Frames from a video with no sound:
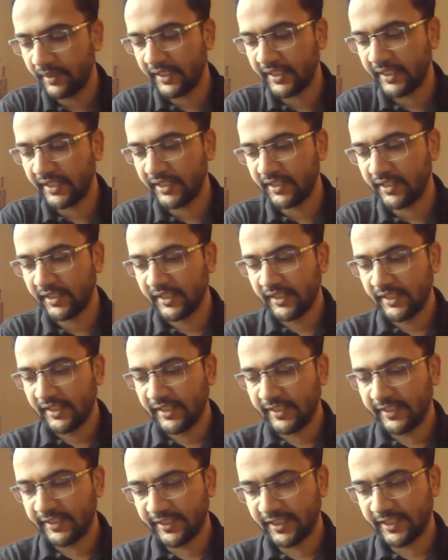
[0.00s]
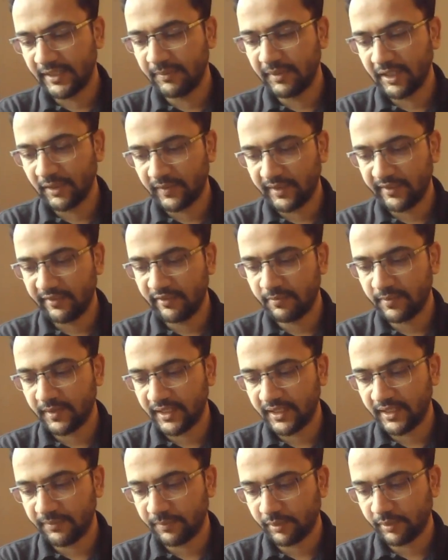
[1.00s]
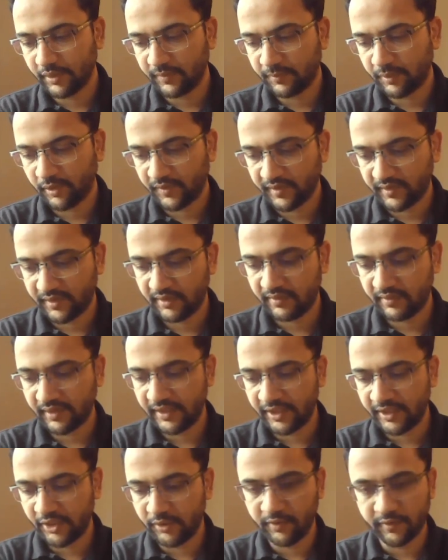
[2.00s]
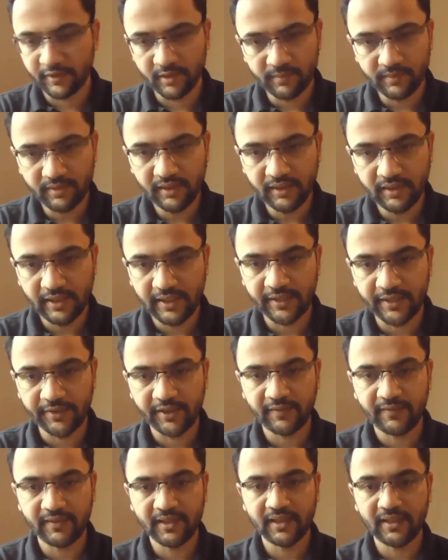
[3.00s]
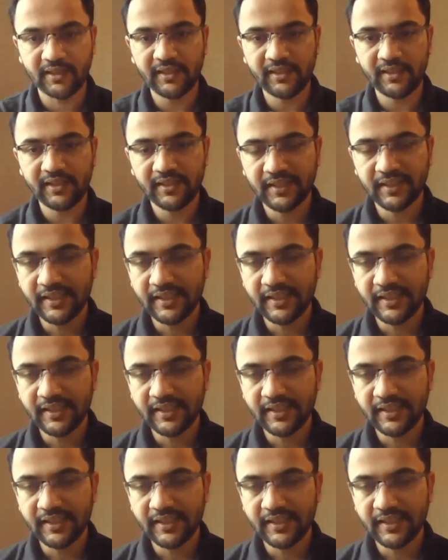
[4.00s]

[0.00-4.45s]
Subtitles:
And here I'm advised by Professors Andrew Zuckerman, Andrea Vidaldi,